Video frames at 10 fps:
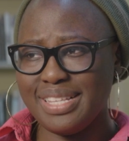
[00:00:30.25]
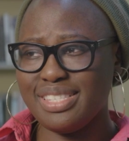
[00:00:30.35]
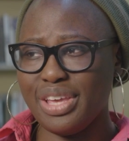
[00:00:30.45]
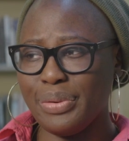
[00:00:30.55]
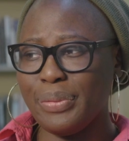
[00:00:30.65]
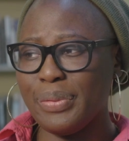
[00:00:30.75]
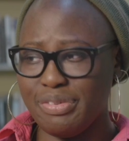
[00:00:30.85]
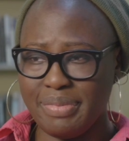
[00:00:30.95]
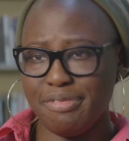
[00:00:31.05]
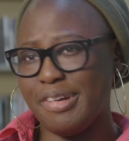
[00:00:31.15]
And so all
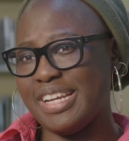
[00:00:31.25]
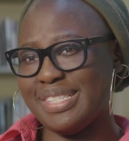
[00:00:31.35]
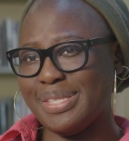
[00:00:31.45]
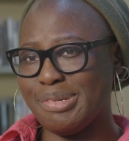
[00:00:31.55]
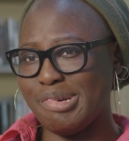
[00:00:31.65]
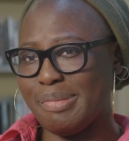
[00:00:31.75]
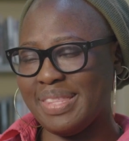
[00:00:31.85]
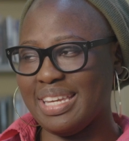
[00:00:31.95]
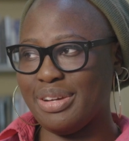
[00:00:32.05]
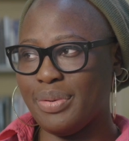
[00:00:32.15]
of my friends who grew up
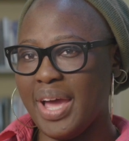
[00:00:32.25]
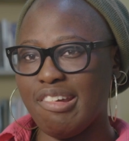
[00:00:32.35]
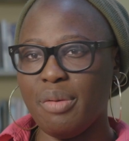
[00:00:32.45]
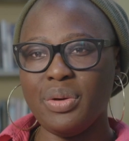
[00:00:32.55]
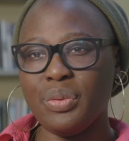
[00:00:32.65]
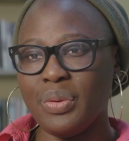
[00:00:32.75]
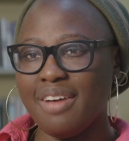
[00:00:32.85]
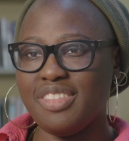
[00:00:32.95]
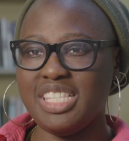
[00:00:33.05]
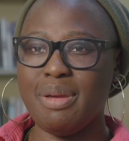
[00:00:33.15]
in the local area, we all
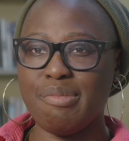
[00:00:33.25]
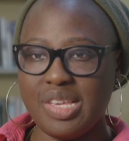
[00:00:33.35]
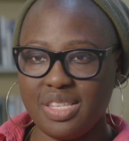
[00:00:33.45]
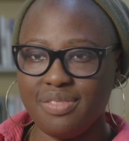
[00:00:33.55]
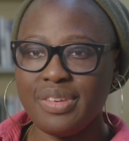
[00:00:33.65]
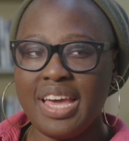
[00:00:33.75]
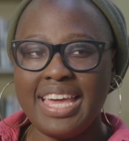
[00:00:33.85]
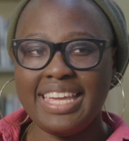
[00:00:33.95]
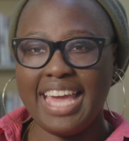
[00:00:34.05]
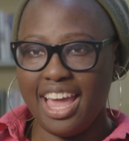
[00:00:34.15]
have these memories of
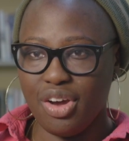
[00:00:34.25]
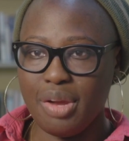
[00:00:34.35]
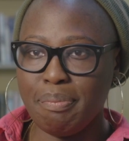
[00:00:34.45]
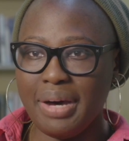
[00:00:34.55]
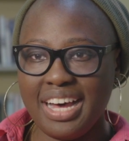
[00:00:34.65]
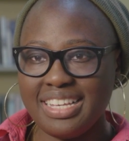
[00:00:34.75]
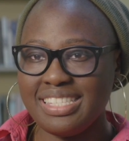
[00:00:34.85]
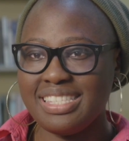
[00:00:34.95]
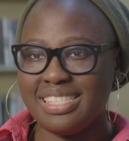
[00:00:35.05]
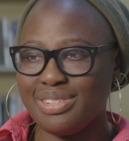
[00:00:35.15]
getting on a
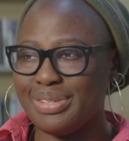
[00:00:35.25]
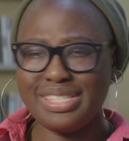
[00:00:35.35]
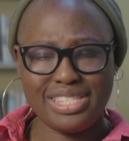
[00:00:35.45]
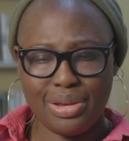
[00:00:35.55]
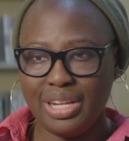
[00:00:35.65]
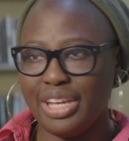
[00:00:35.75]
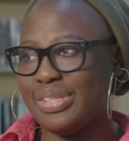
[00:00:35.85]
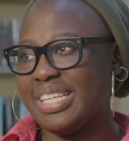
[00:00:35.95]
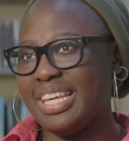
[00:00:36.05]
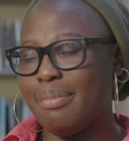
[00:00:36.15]
bus because it's so
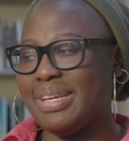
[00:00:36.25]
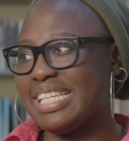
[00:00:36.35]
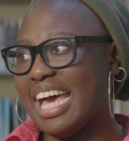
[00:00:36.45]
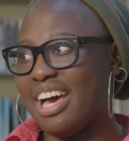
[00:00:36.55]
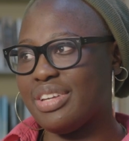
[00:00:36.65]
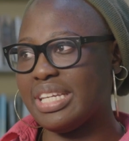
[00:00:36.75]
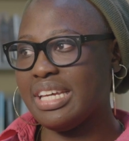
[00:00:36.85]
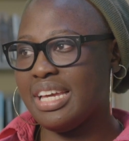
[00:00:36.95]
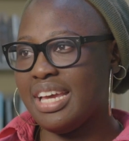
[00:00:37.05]
close and coming down.